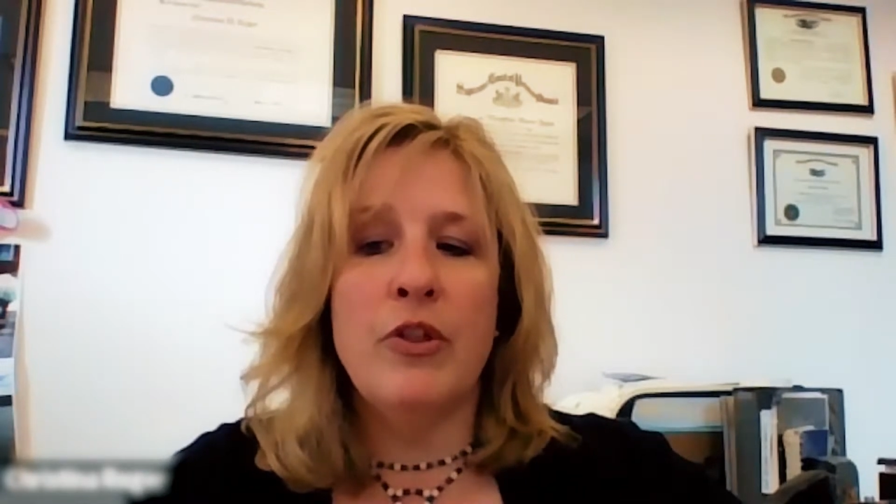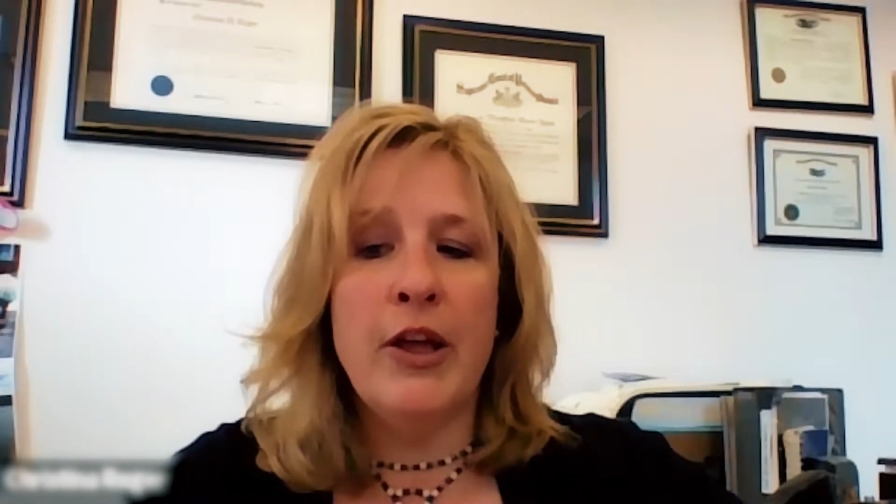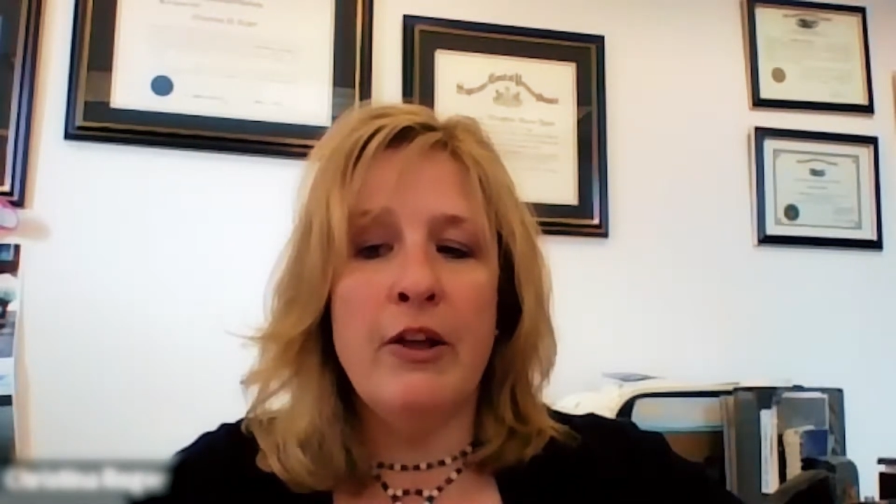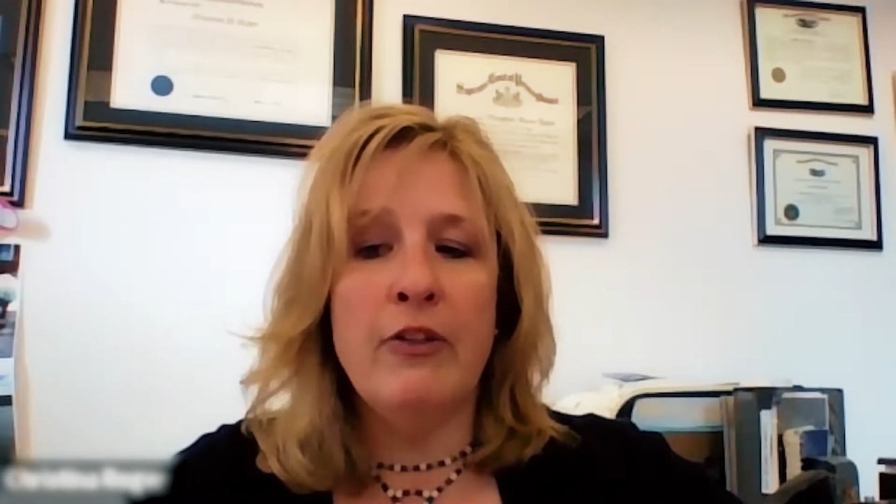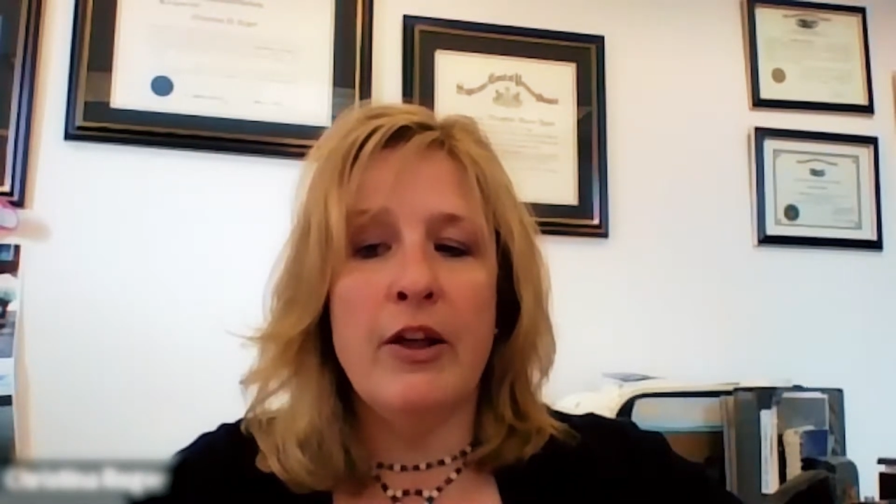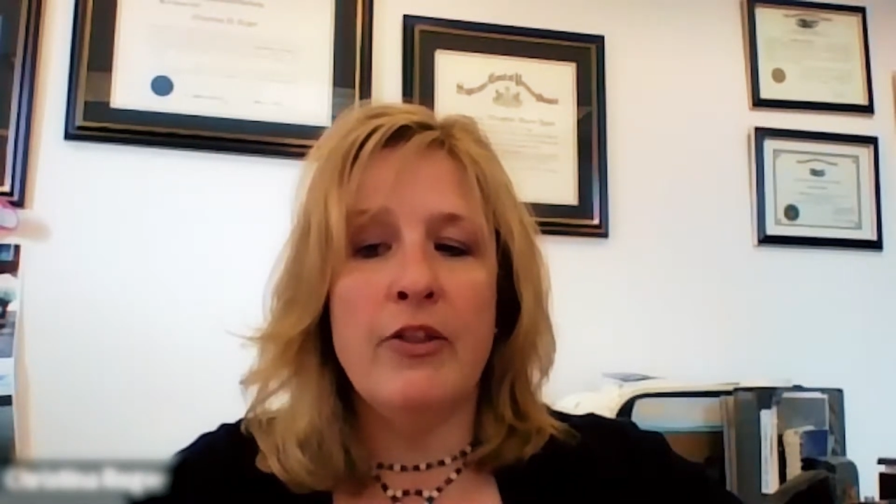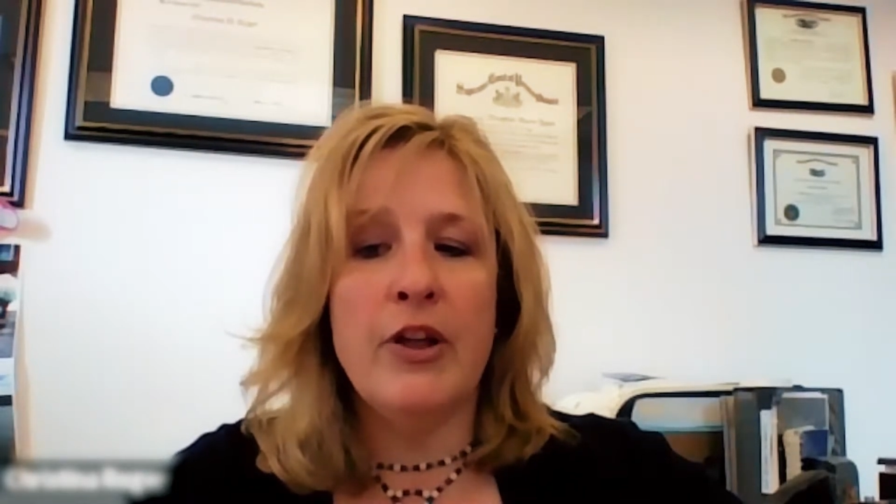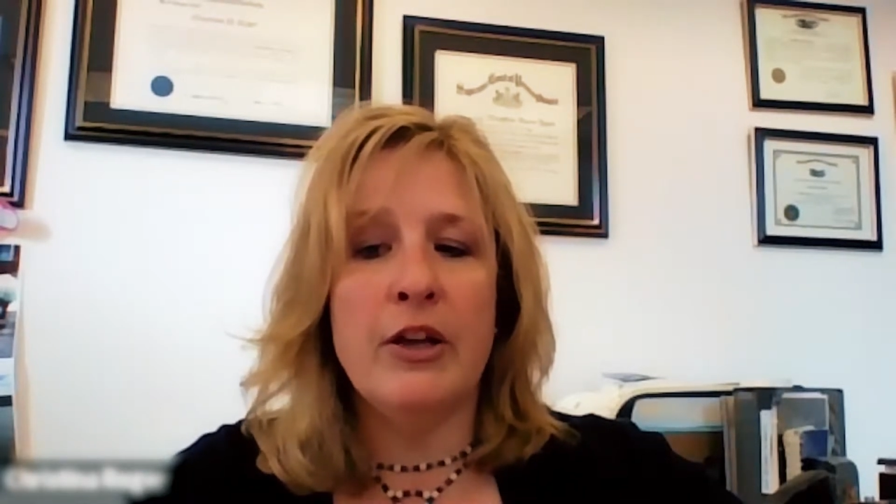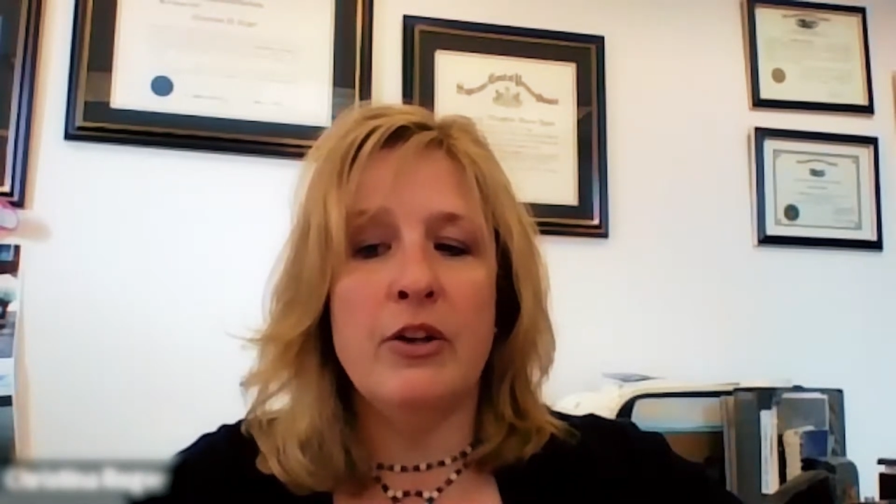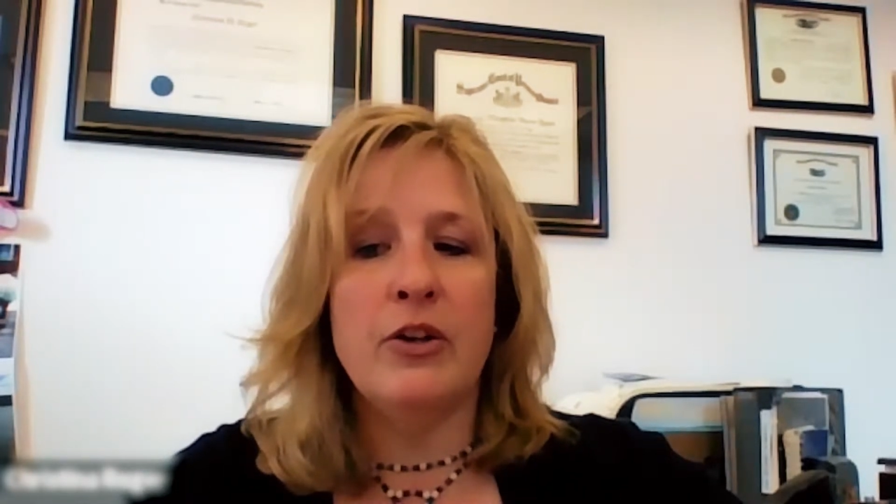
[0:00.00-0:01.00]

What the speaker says: thing that I think